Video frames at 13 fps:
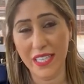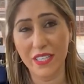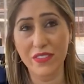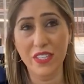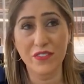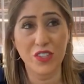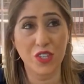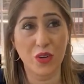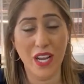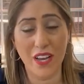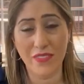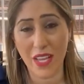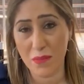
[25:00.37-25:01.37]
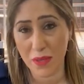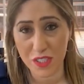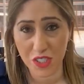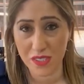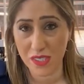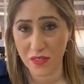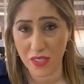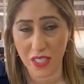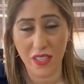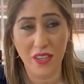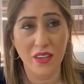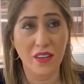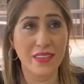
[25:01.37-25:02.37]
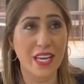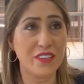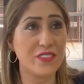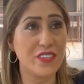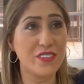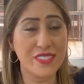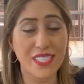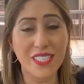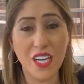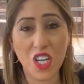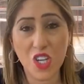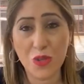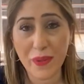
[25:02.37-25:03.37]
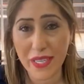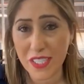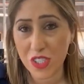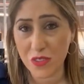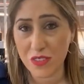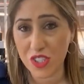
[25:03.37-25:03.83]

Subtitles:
even if you don't have that much activity. That $15 bank service